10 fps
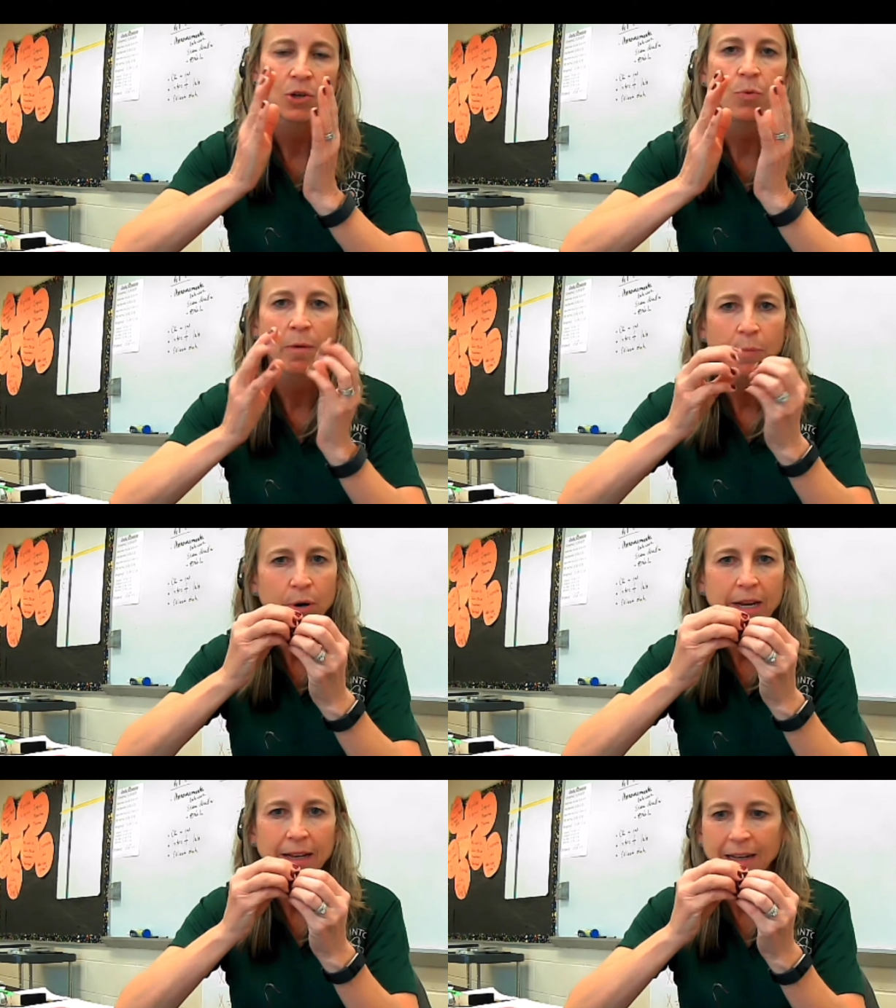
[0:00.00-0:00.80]
we're
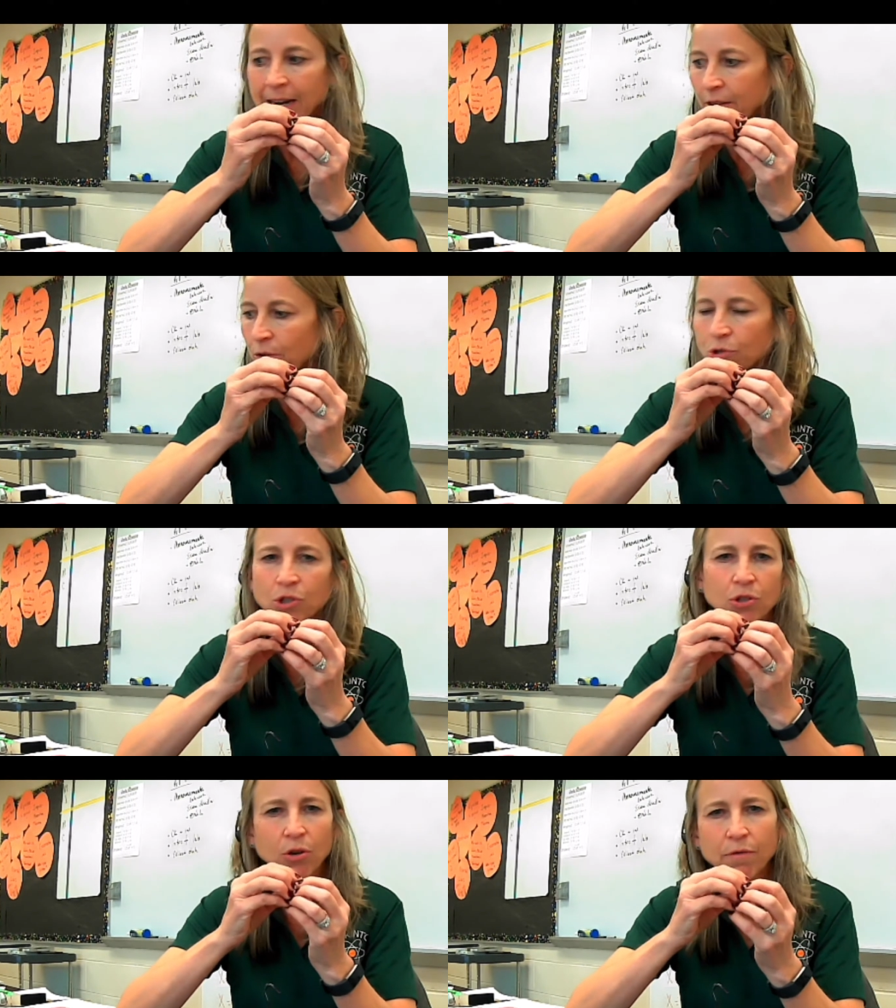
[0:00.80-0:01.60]
putting kind of those
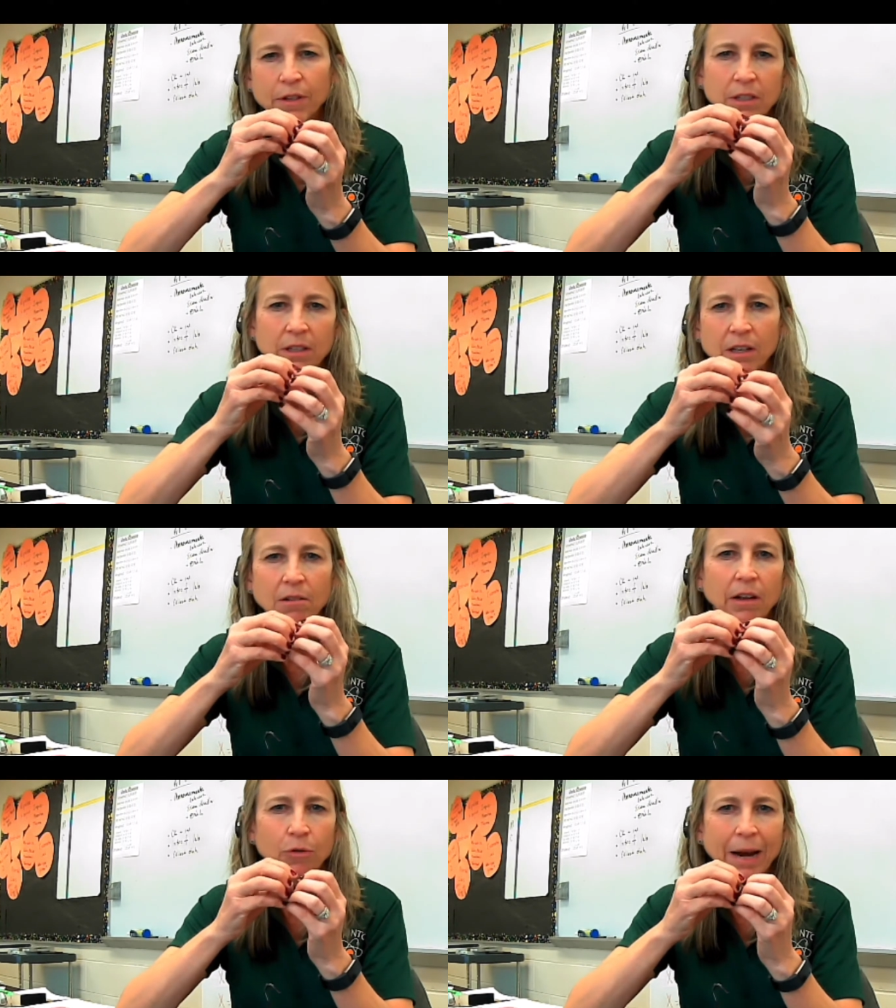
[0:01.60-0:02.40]
surface
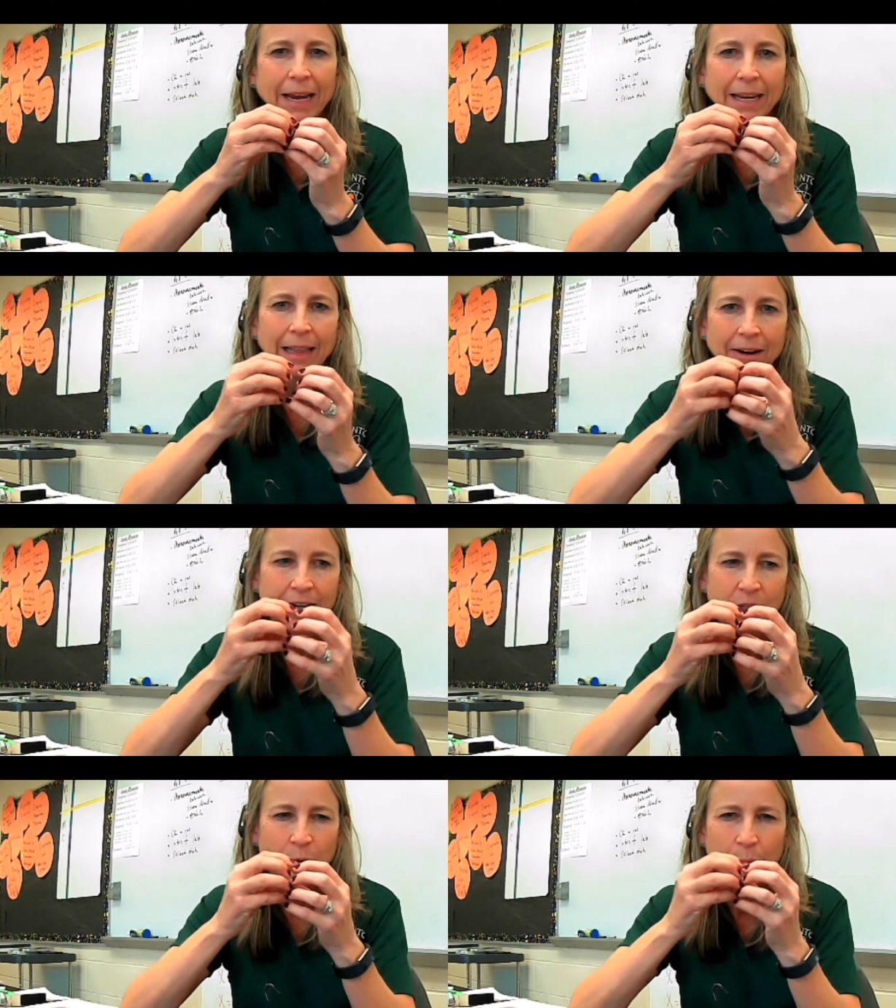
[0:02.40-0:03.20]
little
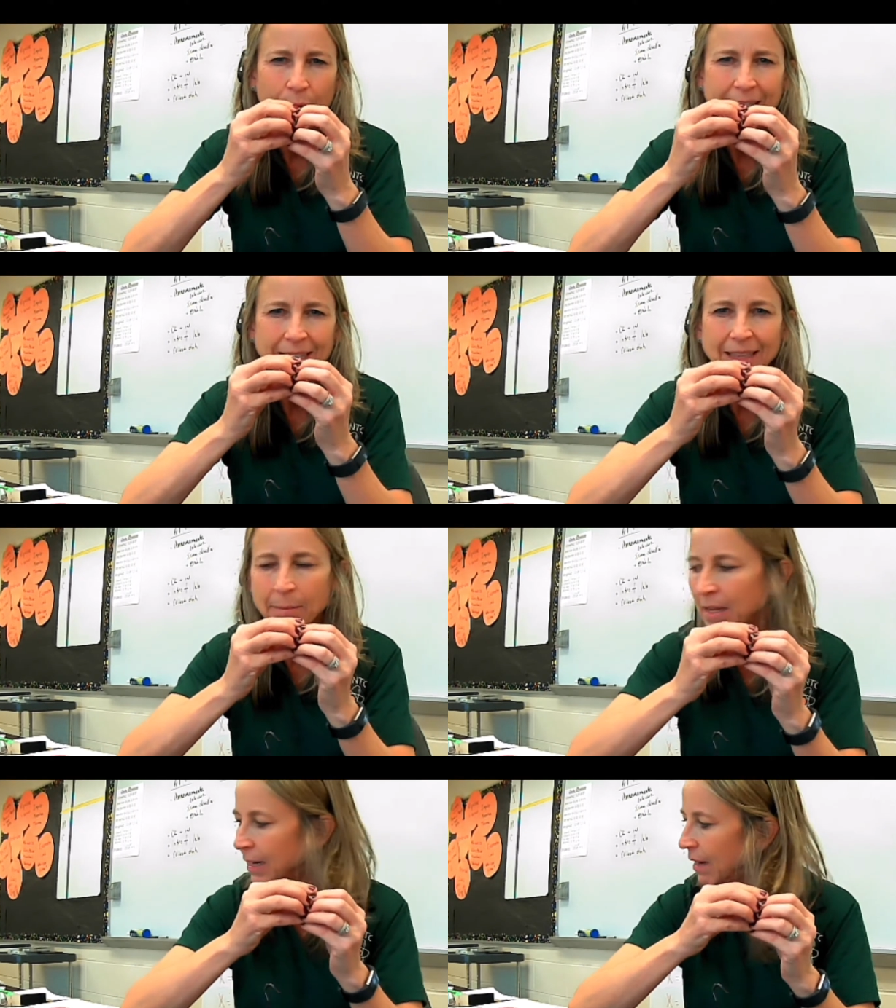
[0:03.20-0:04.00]
irregularities, we're pressing
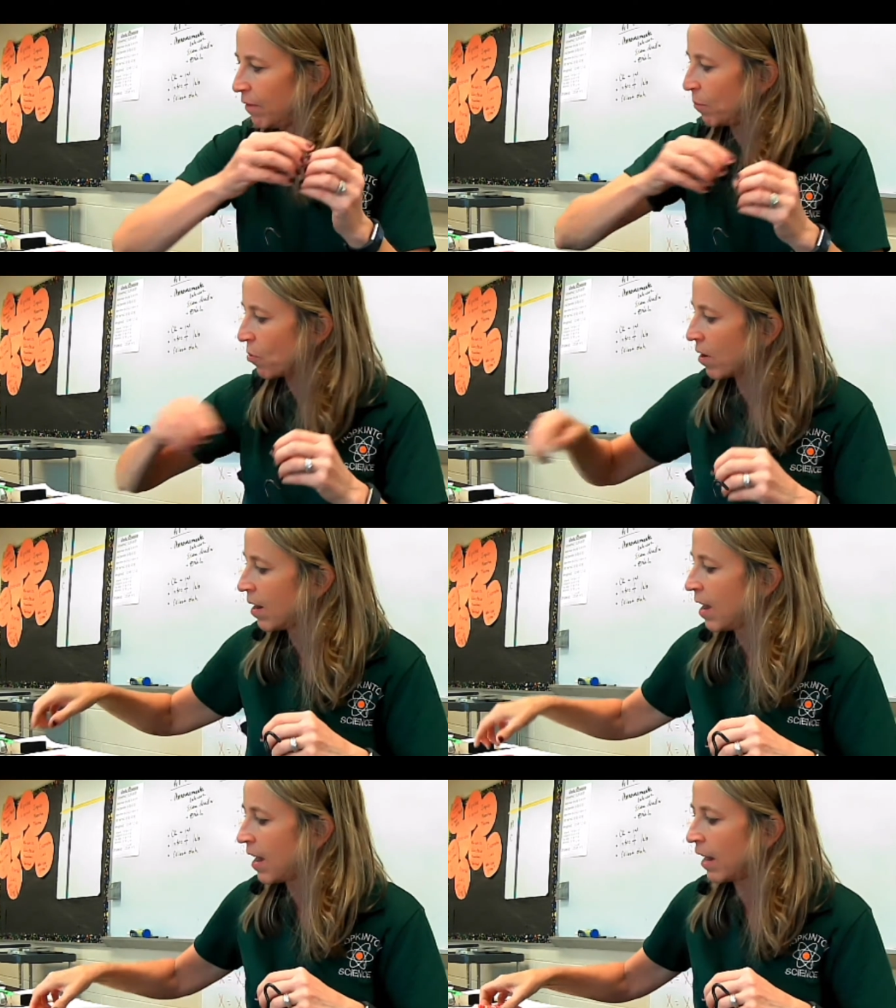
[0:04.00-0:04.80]
them in even
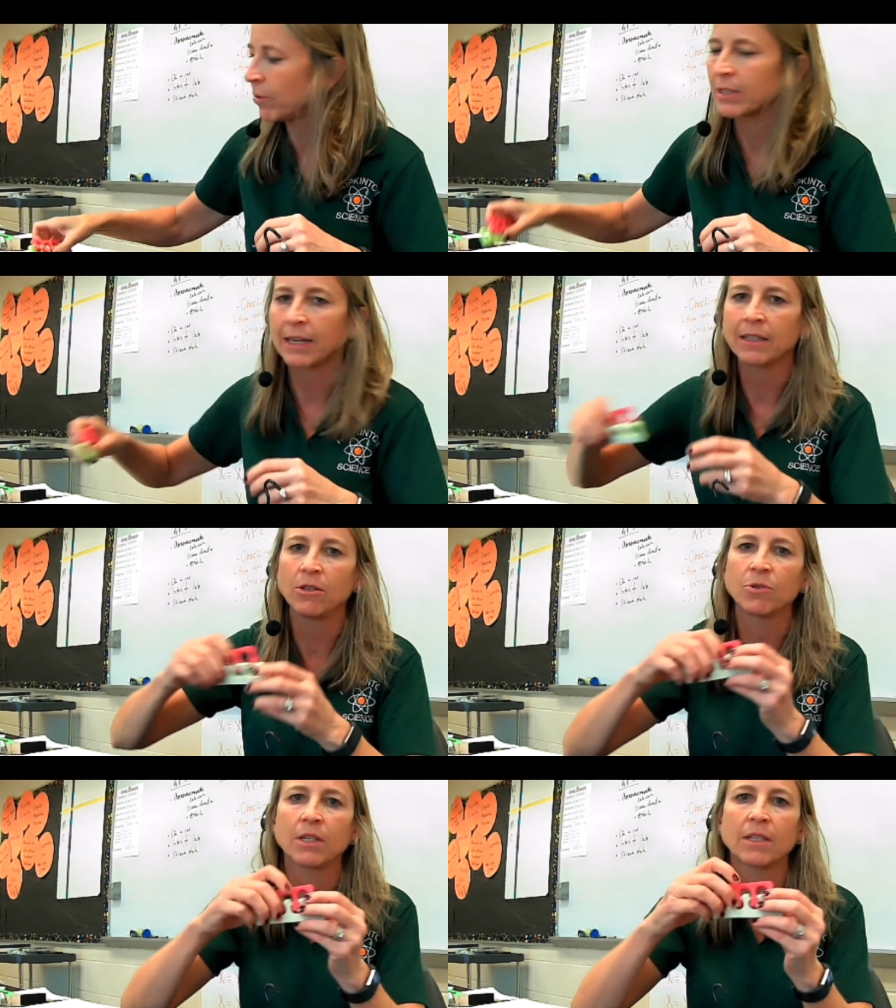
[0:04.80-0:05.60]
more. I always like to
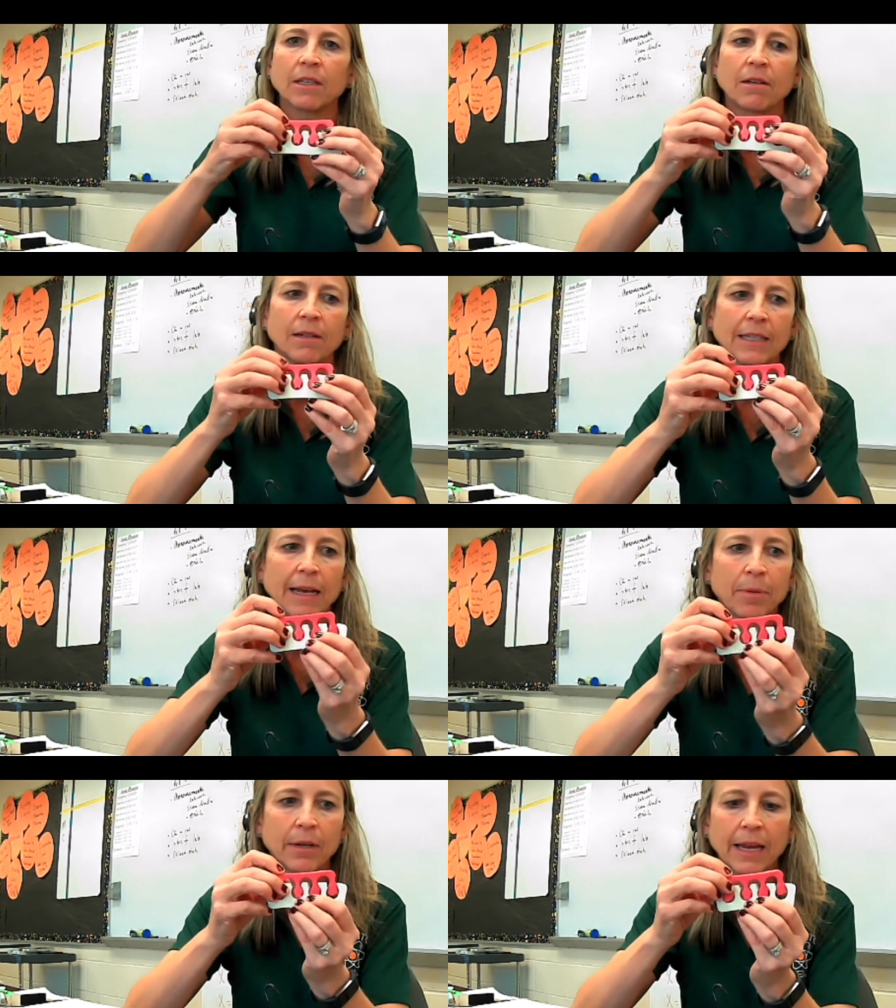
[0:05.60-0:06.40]
use this little
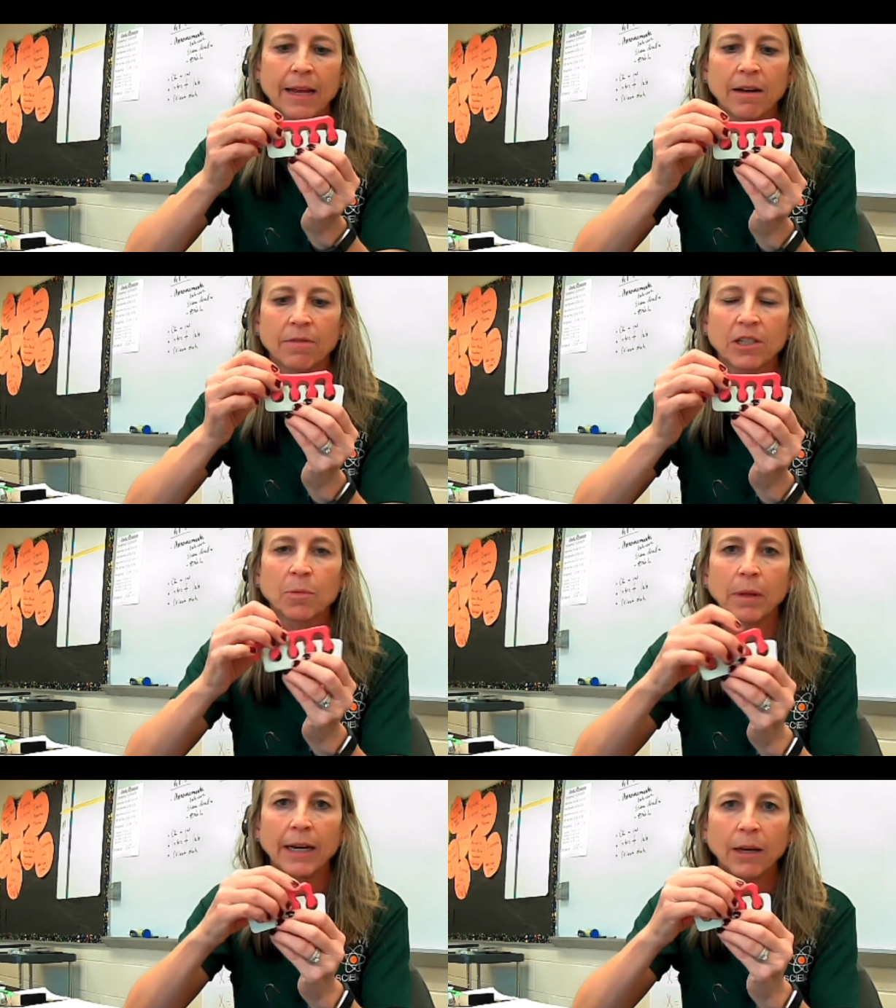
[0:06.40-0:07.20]
example again of
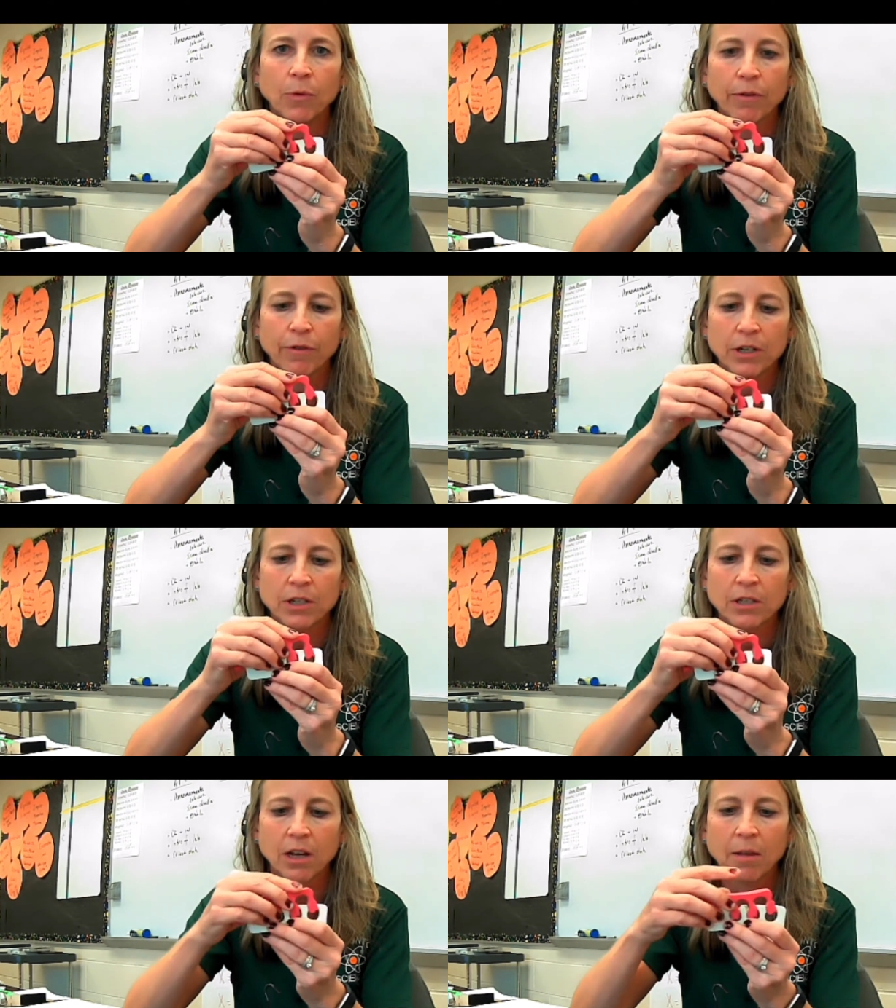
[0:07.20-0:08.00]
explaining what
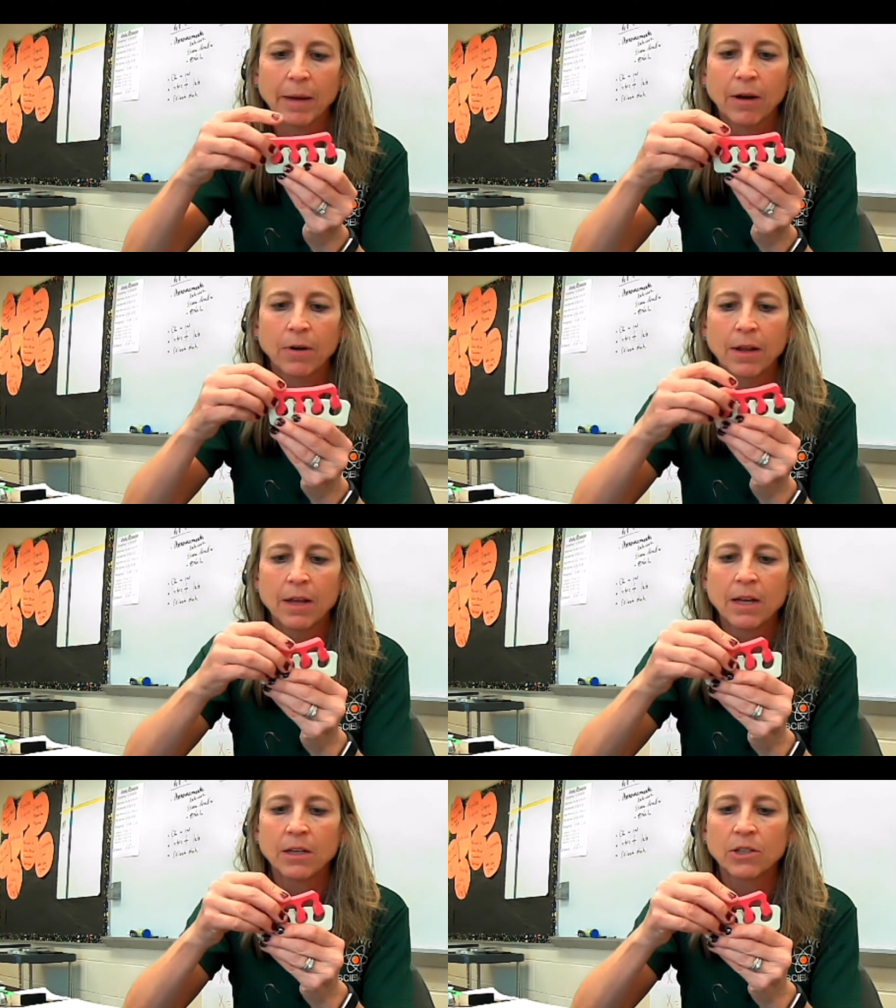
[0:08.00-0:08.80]
friction's all about.
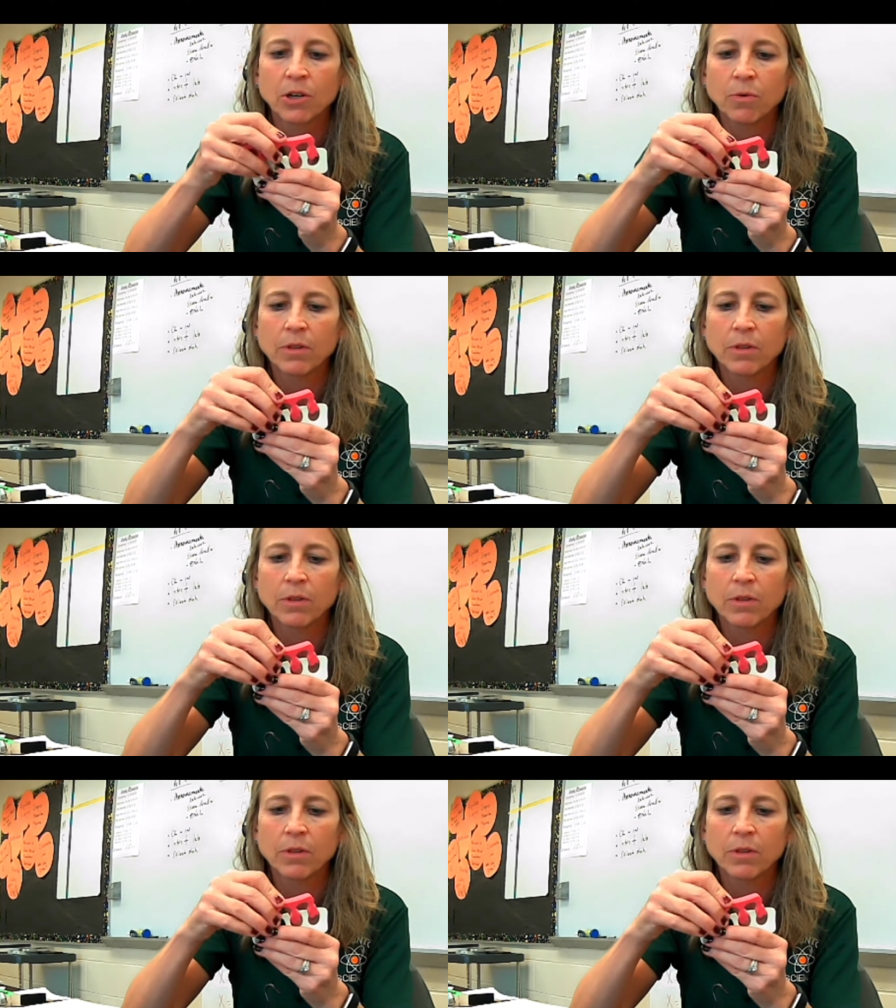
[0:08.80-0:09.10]
So